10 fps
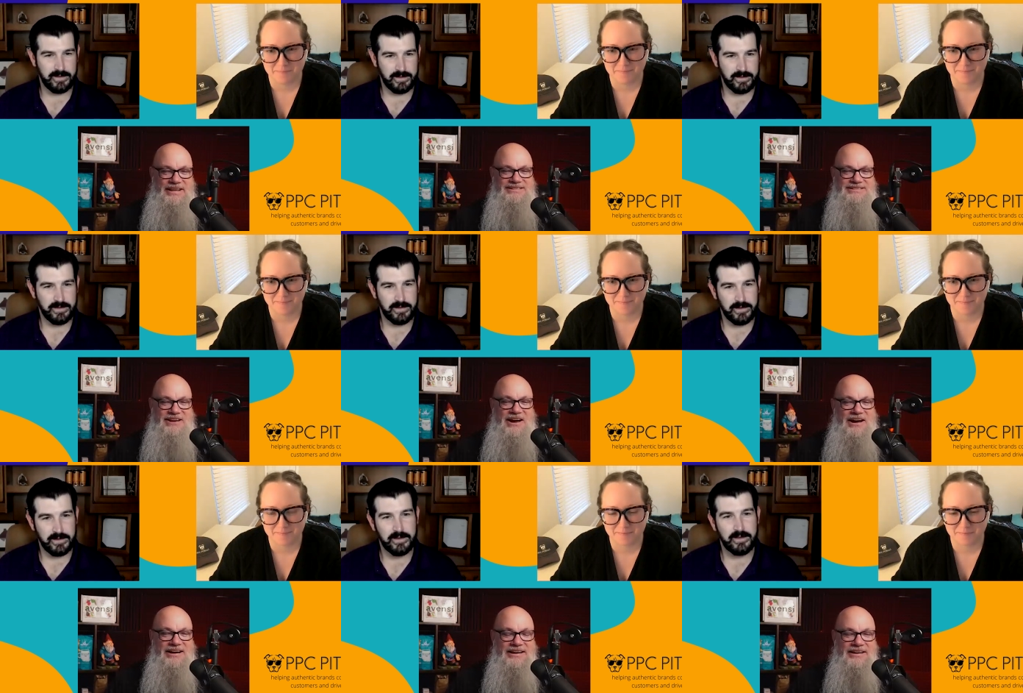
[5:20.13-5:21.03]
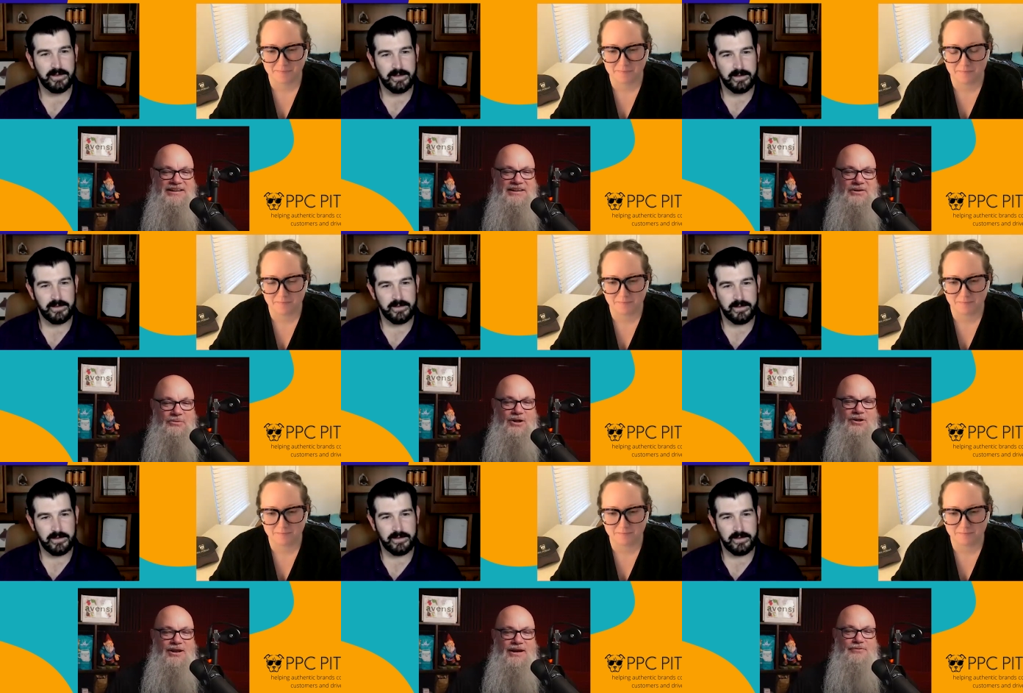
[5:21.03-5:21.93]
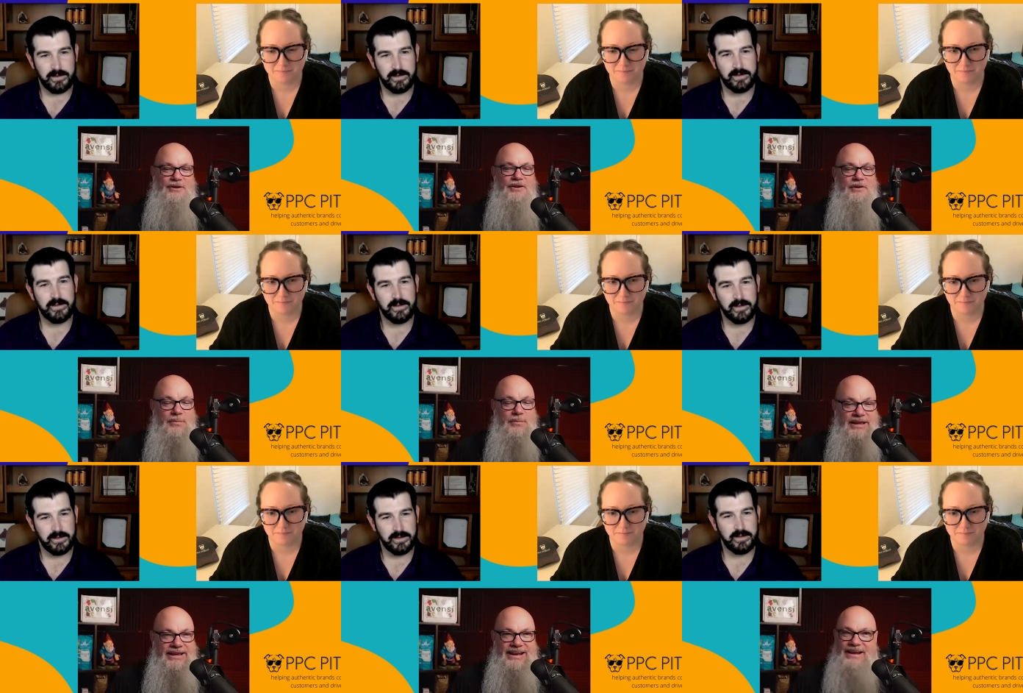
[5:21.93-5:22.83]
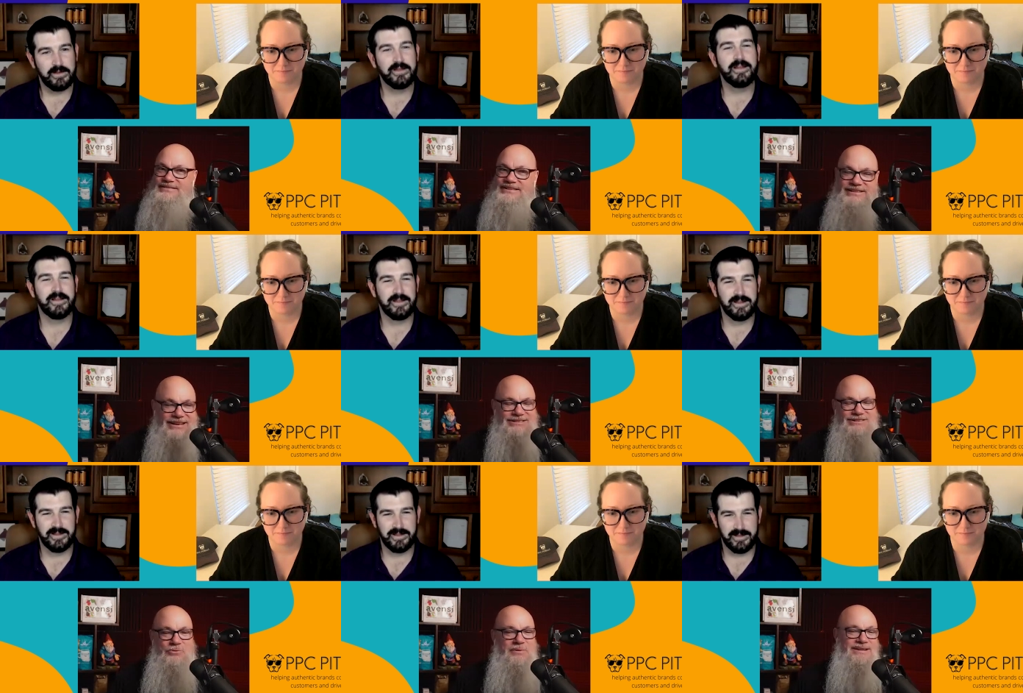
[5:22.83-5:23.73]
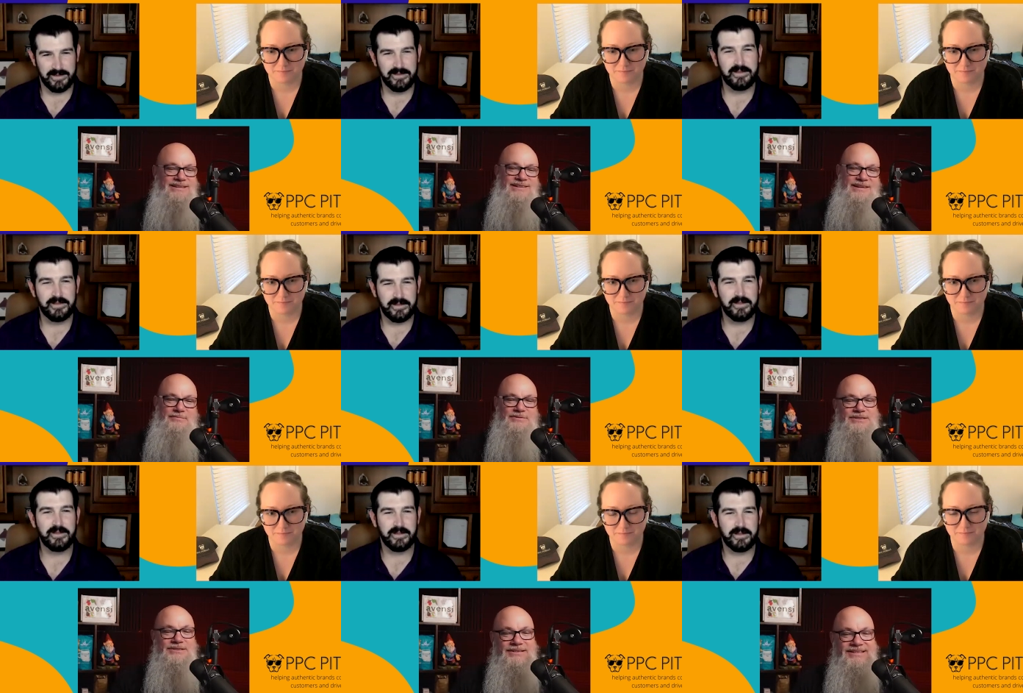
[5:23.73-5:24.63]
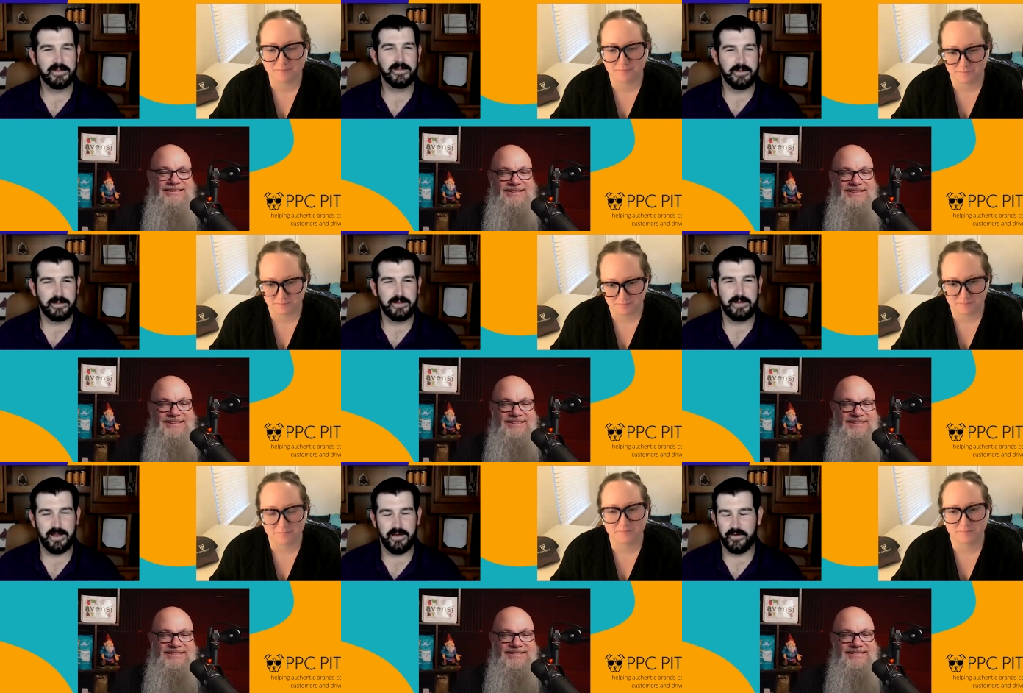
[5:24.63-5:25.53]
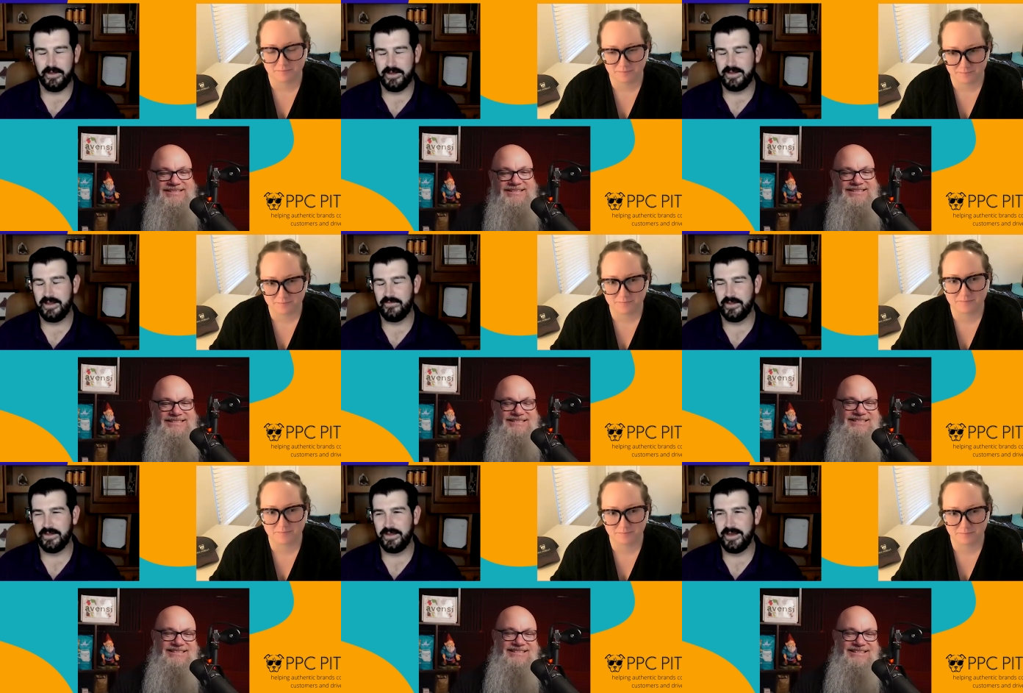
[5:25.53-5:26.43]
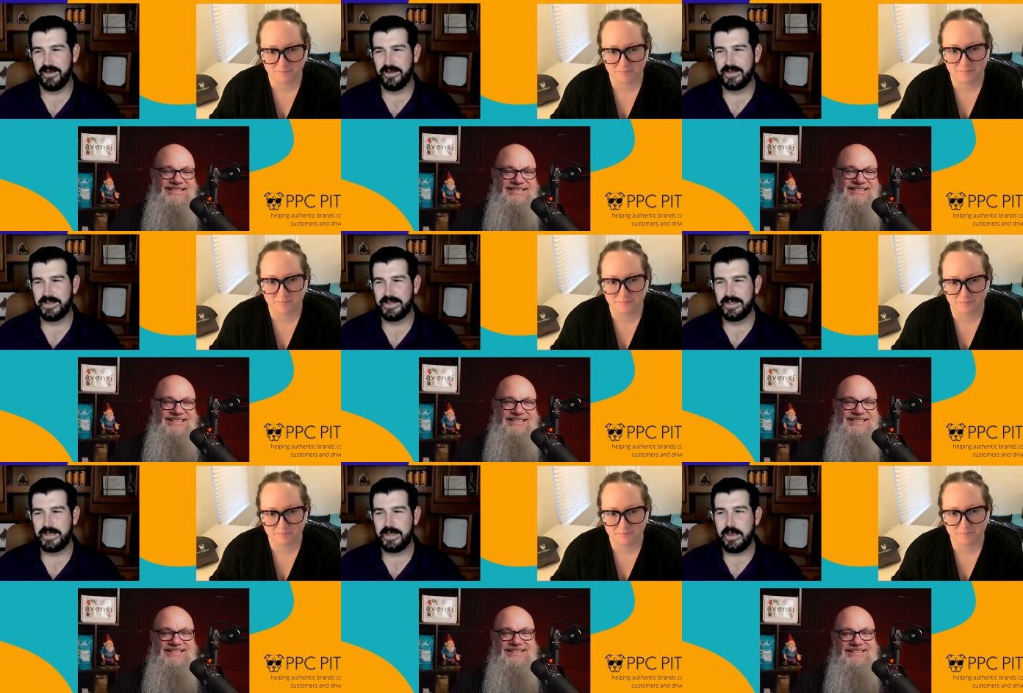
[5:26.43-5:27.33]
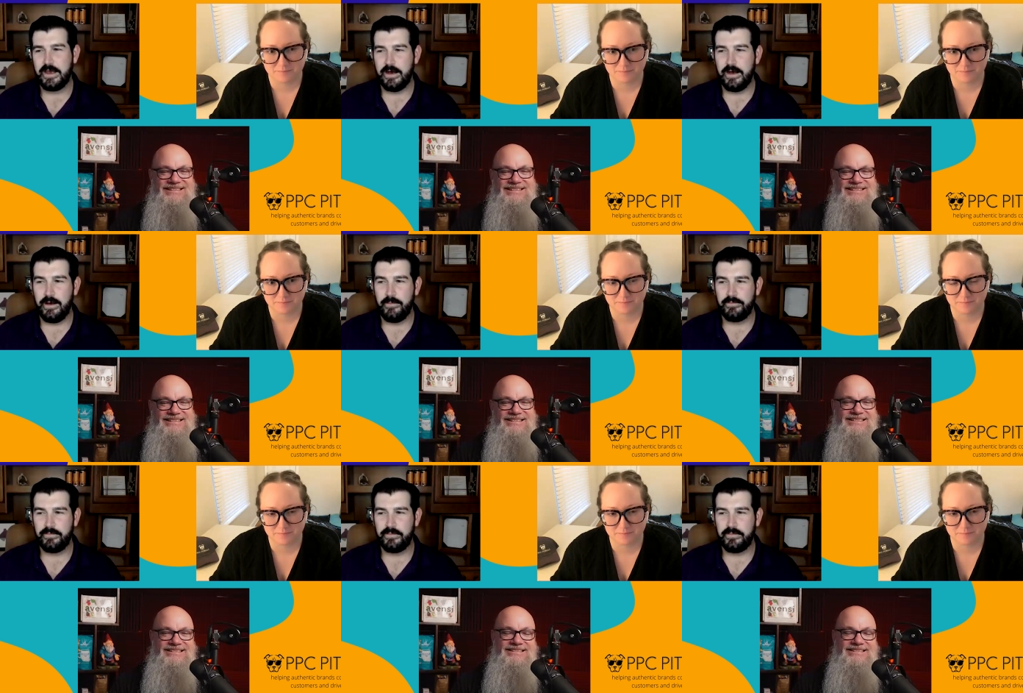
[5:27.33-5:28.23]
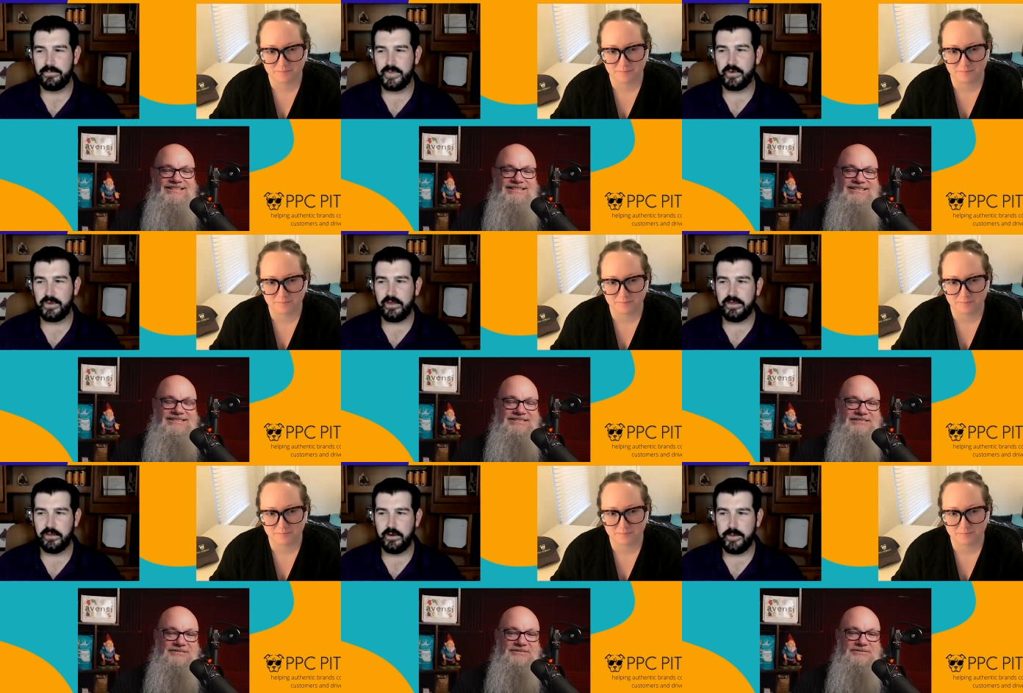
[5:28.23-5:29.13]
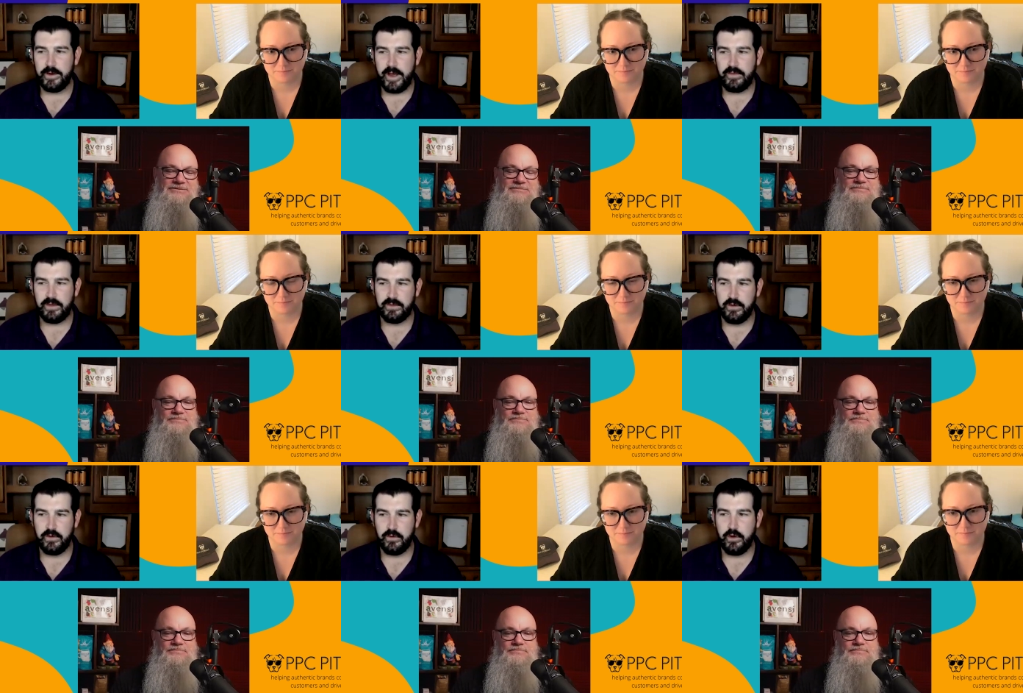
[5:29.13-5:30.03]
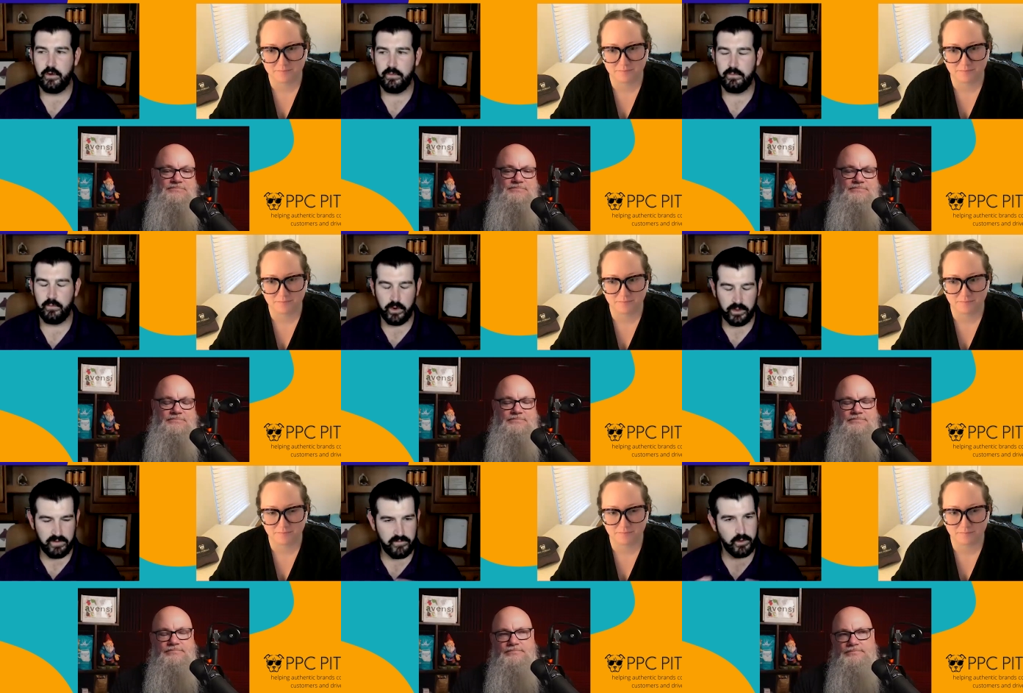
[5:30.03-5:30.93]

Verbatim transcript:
Speaker 1: in stock, well, I've run out of money. And I've seen that so many times.
Speaker 2: Definitely, definitely, yeah. Um, so tell us a little bit about this. So you're, you're really